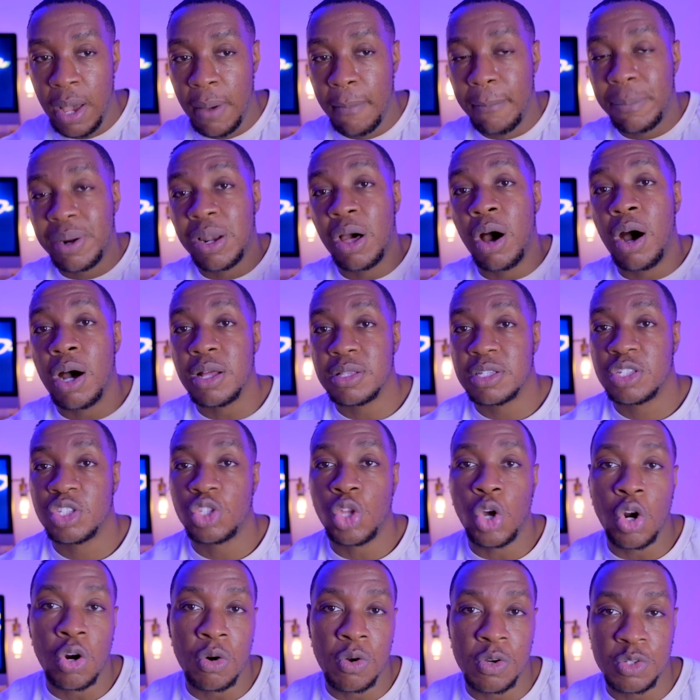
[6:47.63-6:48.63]
plant
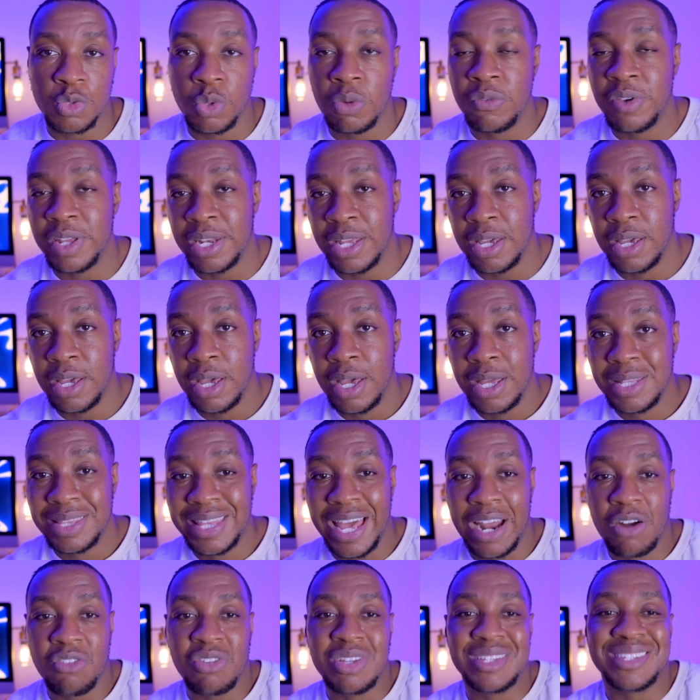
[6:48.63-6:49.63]
steroids within it
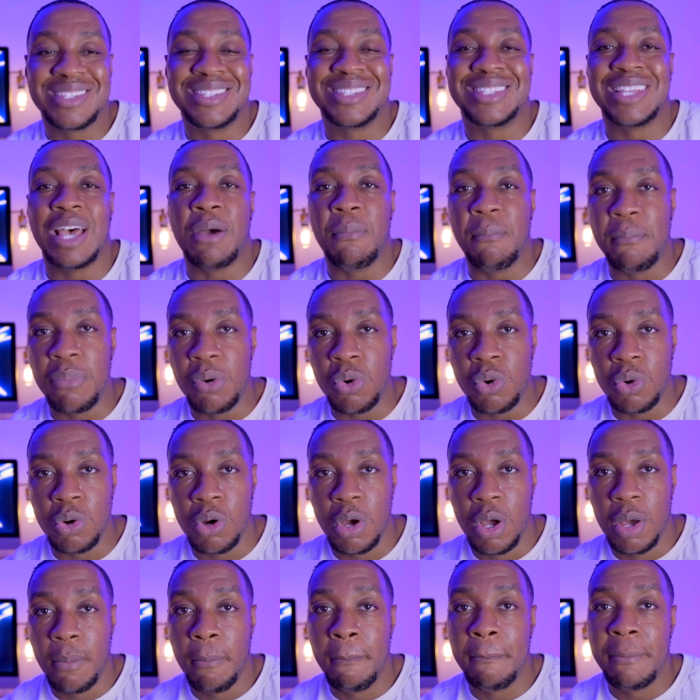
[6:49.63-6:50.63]
that resemble
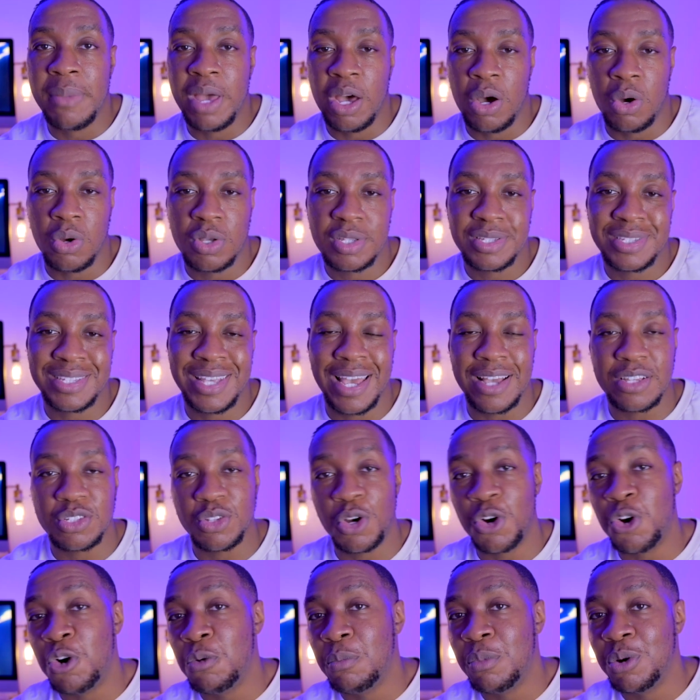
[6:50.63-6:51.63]
male sex
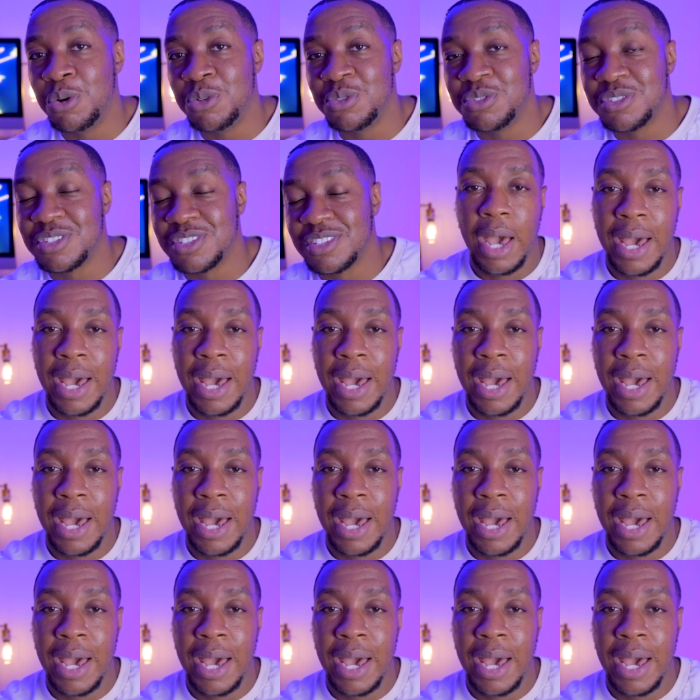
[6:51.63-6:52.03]
hormones.